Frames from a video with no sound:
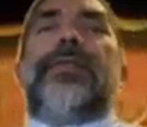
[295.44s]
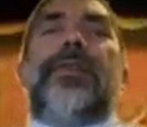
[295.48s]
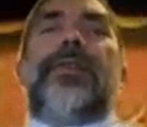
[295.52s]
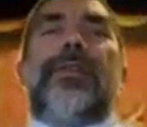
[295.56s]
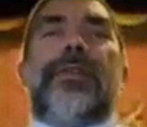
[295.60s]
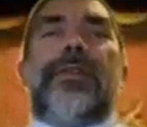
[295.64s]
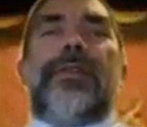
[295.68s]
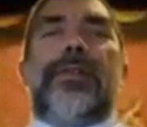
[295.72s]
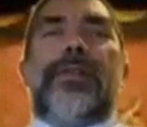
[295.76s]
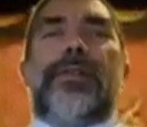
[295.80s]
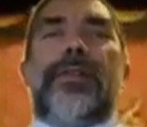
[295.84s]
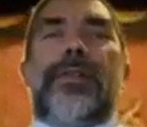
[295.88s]

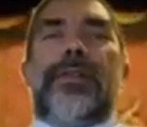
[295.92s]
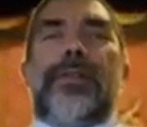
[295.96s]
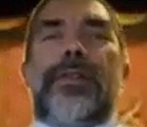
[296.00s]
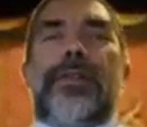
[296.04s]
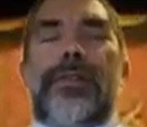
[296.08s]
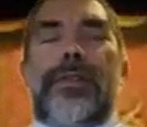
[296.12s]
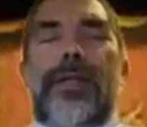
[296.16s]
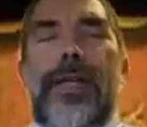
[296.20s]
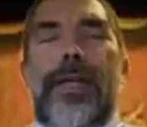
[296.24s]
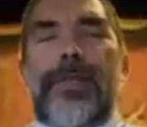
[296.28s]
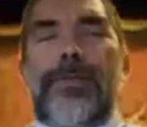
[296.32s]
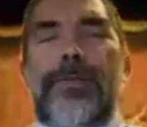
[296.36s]

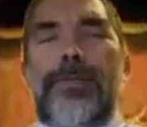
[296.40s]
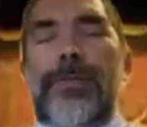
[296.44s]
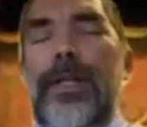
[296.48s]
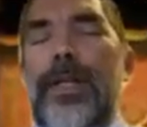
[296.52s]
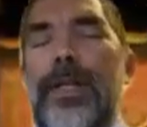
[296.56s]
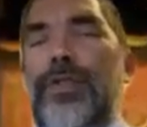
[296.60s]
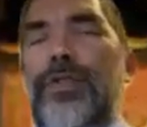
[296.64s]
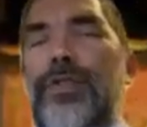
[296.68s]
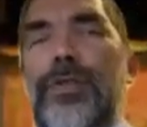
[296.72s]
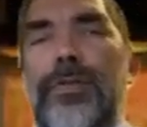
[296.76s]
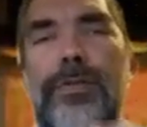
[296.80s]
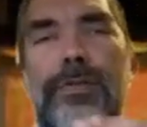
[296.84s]

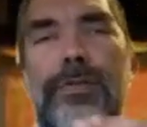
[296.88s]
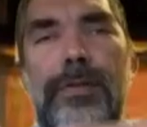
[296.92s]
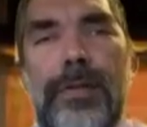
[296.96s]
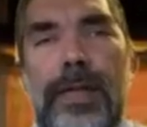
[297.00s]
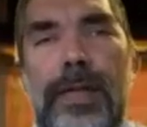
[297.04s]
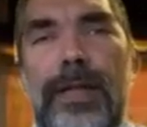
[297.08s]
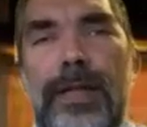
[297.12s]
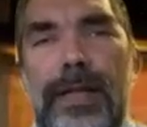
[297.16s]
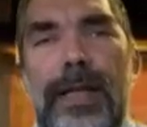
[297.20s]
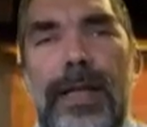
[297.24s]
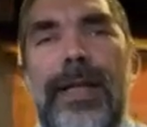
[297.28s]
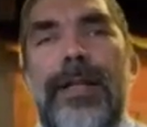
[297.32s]
explanation,
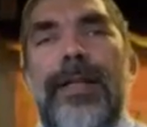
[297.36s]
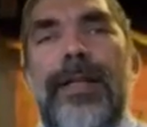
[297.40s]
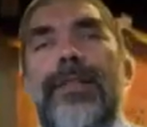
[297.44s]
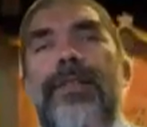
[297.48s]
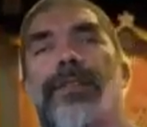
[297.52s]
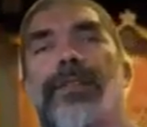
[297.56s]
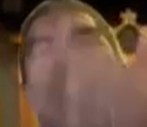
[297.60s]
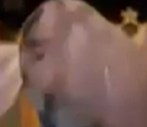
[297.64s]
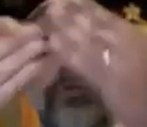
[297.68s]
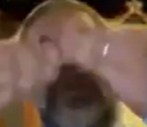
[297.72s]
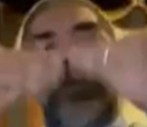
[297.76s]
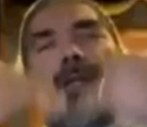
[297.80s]
and link
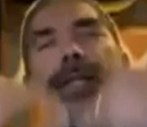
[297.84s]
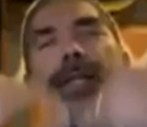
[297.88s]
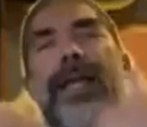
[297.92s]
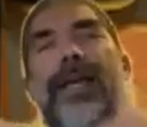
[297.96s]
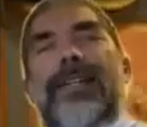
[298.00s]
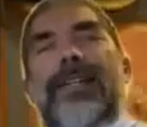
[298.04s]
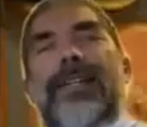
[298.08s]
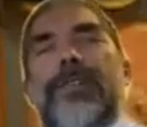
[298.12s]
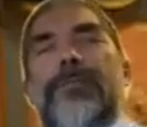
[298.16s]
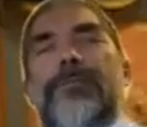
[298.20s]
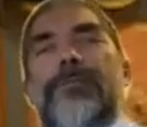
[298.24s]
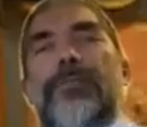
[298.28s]
to the
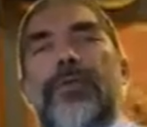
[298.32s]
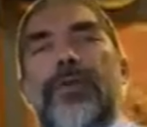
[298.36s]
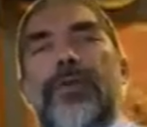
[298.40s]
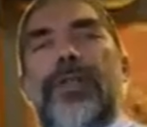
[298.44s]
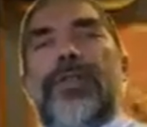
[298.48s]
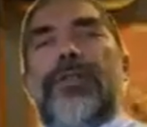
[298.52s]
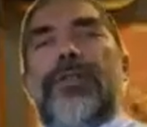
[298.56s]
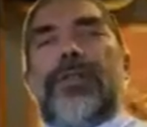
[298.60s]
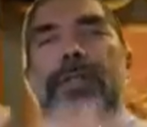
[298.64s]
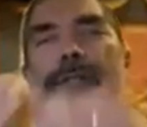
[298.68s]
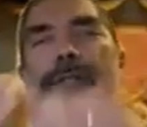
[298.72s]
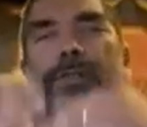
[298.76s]
next
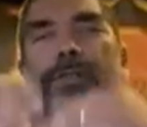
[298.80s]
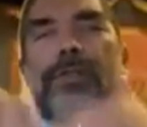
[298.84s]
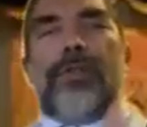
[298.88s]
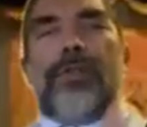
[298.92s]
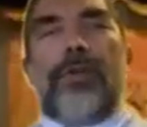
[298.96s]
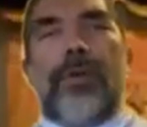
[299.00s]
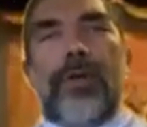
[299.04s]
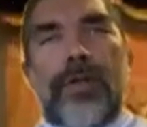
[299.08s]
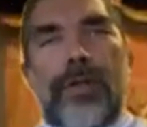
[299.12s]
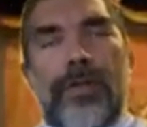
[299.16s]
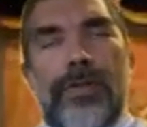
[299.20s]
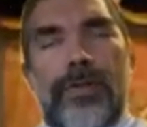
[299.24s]
point, and
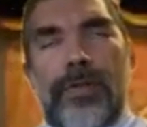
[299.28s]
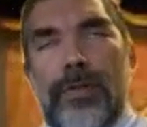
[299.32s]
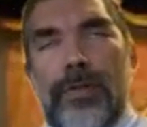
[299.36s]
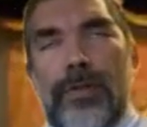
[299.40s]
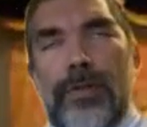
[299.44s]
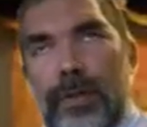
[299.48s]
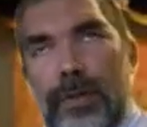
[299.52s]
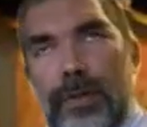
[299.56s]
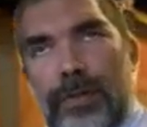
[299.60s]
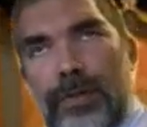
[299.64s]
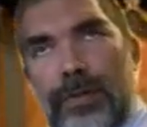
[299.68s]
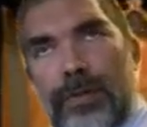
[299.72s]
so on and so
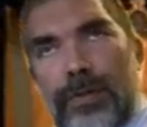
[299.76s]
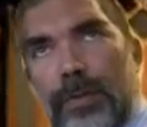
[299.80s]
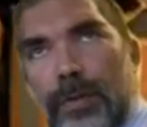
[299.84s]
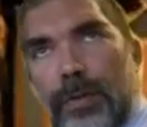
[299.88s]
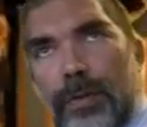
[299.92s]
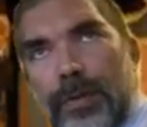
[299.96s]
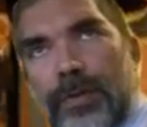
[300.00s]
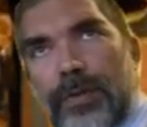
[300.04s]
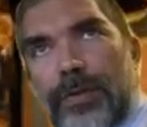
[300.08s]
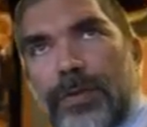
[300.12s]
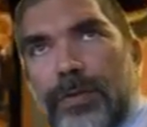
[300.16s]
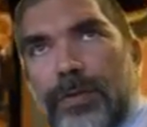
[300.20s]
on and so
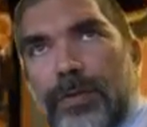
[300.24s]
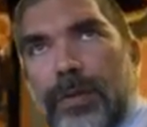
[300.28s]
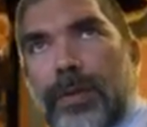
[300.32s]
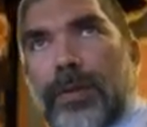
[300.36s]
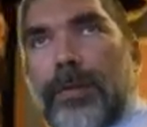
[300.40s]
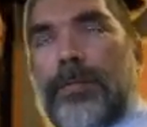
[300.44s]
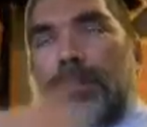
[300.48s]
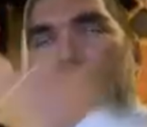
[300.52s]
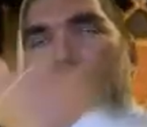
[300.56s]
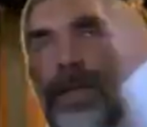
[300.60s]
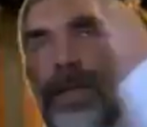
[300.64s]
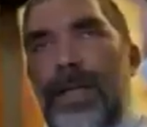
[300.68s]
on and so
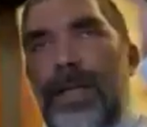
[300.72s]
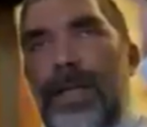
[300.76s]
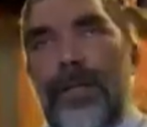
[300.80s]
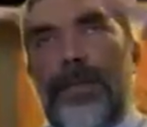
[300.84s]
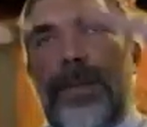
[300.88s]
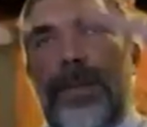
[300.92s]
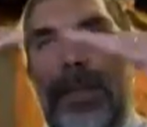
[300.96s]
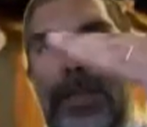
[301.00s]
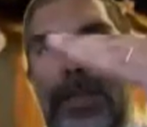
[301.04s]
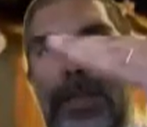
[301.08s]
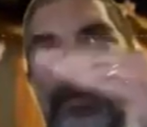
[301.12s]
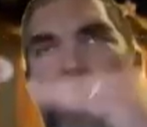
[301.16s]
on. PEAL,
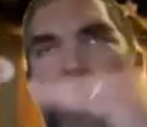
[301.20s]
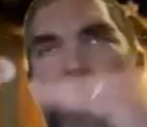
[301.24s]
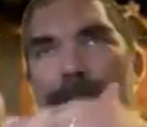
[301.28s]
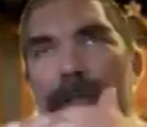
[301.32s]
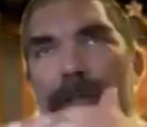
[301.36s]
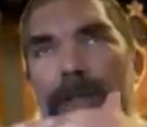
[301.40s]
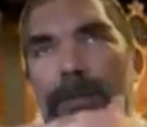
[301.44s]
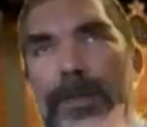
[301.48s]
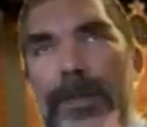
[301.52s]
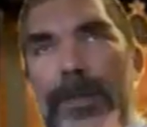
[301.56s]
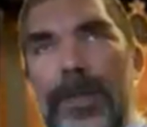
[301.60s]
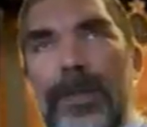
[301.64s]
PEAL,
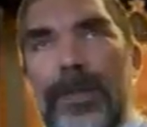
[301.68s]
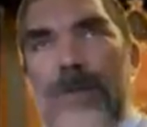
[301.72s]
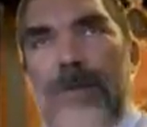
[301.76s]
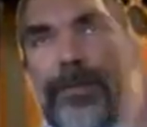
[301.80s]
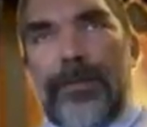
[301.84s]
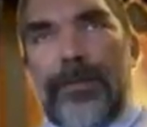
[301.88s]
PEAL, PEAL